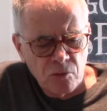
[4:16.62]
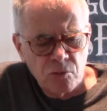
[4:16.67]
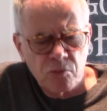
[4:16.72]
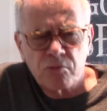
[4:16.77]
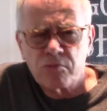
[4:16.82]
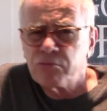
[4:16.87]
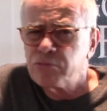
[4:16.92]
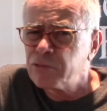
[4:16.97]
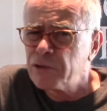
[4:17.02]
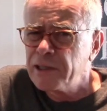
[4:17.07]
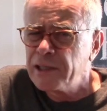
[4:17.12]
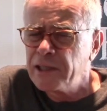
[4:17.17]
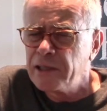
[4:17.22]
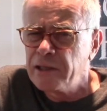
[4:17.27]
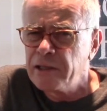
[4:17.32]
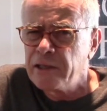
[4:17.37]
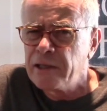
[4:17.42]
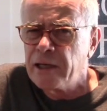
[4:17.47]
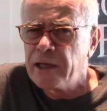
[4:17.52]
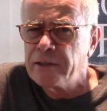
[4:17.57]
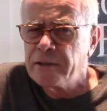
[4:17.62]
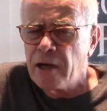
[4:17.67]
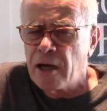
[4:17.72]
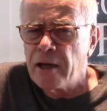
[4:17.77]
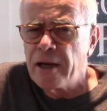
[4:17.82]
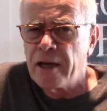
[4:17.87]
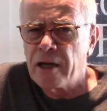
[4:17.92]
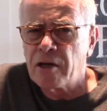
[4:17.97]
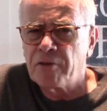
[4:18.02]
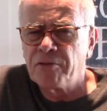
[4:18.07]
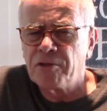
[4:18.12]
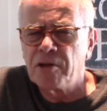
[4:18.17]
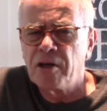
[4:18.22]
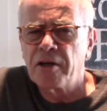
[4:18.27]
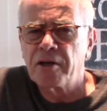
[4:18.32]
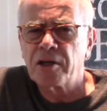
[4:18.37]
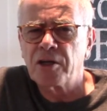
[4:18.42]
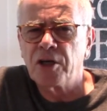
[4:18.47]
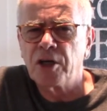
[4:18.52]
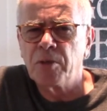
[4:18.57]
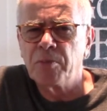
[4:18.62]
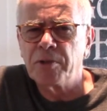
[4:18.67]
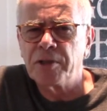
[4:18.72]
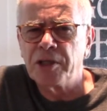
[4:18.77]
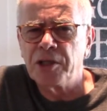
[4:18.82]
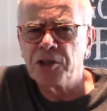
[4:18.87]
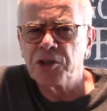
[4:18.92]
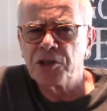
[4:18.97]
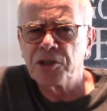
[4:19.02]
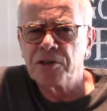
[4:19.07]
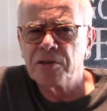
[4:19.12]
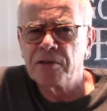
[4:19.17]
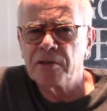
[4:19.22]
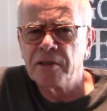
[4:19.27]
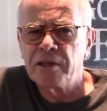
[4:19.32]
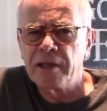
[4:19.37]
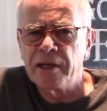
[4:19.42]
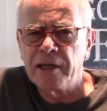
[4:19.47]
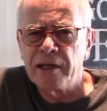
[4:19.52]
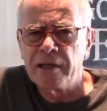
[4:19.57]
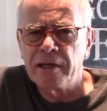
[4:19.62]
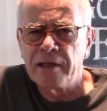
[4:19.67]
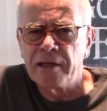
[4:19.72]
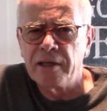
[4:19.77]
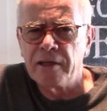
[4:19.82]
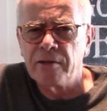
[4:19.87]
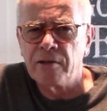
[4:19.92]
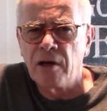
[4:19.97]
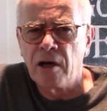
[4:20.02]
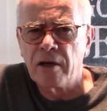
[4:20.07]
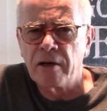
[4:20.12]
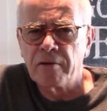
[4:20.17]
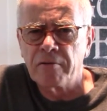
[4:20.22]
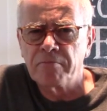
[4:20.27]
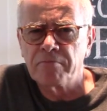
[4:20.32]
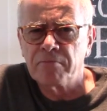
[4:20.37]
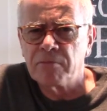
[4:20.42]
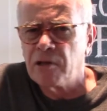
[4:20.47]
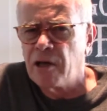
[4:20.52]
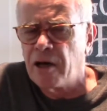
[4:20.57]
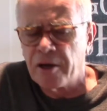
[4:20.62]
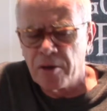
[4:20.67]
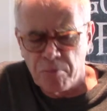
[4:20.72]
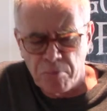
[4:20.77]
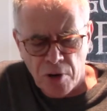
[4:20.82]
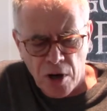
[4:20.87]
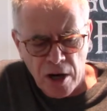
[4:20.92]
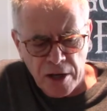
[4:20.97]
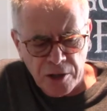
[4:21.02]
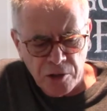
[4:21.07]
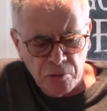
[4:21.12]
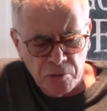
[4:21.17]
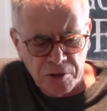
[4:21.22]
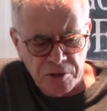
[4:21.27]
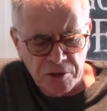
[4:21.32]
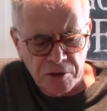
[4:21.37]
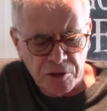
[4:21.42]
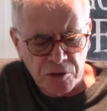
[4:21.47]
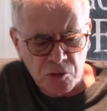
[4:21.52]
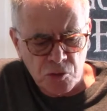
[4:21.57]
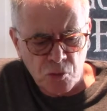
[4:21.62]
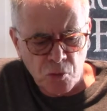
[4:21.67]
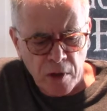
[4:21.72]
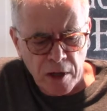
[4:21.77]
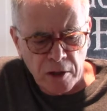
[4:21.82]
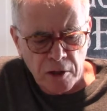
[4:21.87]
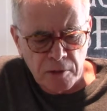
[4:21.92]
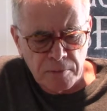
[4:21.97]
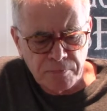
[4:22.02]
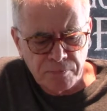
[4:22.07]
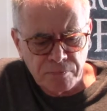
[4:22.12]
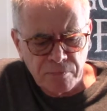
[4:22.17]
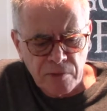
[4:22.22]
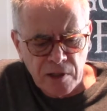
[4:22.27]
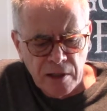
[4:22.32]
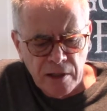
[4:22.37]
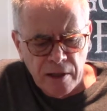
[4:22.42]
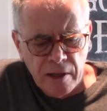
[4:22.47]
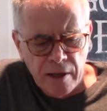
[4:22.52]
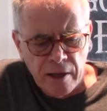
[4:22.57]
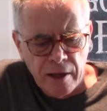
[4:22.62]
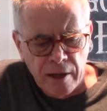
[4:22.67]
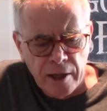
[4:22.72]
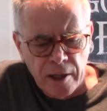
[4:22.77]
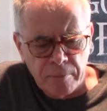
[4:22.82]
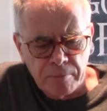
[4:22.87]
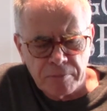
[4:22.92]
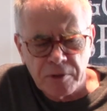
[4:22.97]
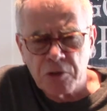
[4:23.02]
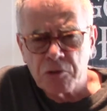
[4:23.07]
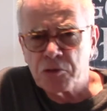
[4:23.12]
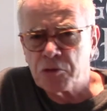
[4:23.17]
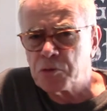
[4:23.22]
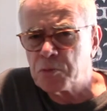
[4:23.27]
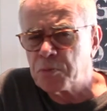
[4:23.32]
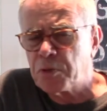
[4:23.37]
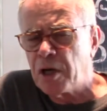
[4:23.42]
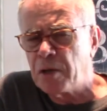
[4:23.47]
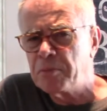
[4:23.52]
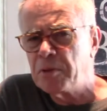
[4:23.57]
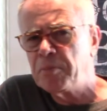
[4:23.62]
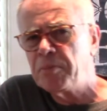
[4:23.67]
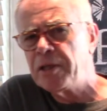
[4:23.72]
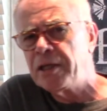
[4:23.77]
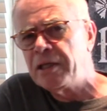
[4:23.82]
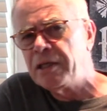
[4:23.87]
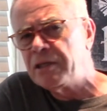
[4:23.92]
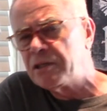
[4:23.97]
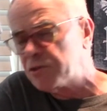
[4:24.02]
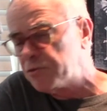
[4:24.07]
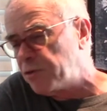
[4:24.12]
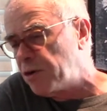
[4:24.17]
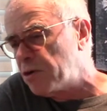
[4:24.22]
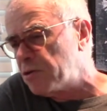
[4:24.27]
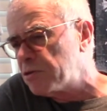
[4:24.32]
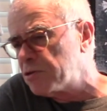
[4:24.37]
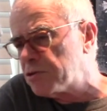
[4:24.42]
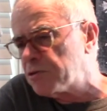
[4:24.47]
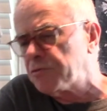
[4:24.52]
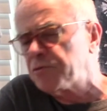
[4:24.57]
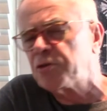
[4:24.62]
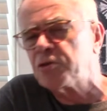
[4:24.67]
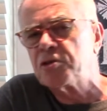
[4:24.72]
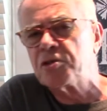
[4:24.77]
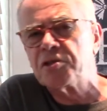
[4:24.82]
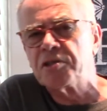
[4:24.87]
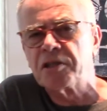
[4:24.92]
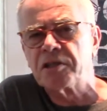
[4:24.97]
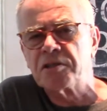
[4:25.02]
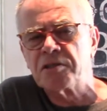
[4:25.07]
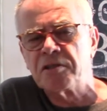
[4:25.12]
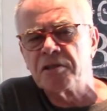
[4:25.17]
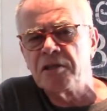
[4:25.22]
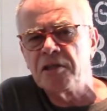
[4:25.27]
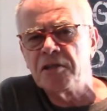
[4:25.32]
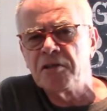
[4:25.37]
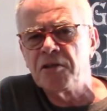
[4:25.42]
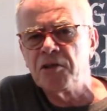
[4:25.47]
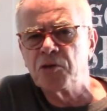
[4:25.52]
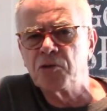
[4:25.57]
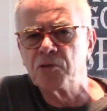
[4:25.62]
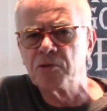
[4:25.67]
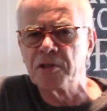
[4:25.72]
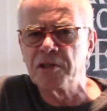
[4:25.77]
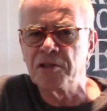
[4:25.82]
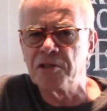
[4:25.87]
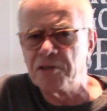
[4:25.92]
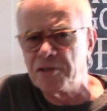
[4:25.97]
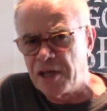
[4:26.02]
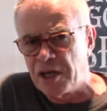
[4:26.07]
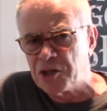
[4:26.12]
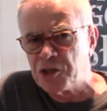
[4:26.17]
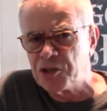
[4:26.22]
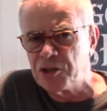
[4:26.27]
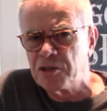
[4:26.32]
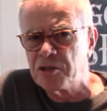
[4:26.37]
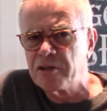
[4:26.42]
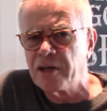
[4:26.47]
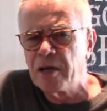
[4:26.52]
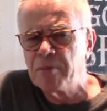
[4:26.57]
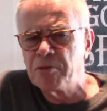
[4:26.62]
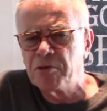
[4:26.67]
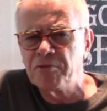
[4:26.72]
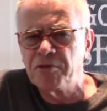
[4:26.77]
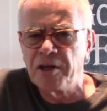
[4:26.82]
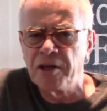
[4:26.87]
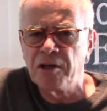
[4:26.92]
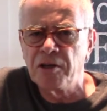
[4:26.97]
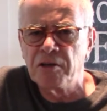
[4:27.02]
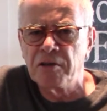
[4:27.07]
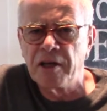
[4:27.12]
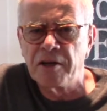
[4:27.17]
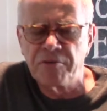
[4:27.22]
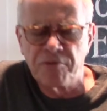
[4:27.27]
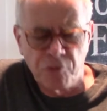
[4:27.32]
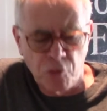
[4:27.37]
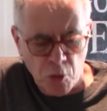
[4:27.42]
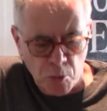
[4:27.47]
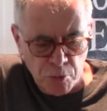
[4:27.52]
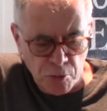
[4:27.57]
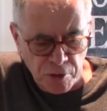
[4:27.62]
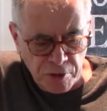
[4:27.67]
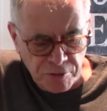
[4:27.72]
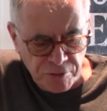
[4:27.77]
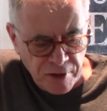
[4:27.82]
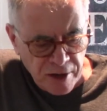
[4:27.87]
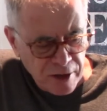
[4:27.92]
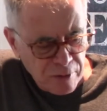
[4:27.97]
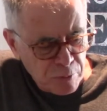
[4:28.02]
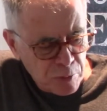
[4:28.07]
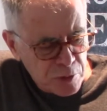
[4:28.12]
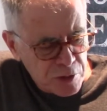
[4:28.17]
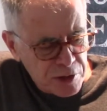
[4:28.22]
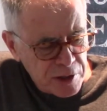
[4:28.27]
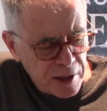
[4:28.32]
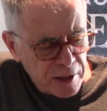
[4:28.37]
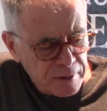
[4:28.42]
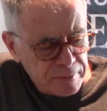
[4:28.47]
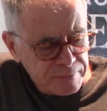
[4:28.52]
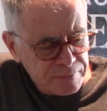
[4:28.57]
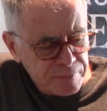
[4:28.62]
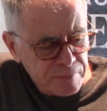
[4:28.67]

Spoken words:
Really not a heck of a lot of carbonation and not a lot of body with it as well. This was probably, as far as the first 16, the only session type of ale at 4.5%.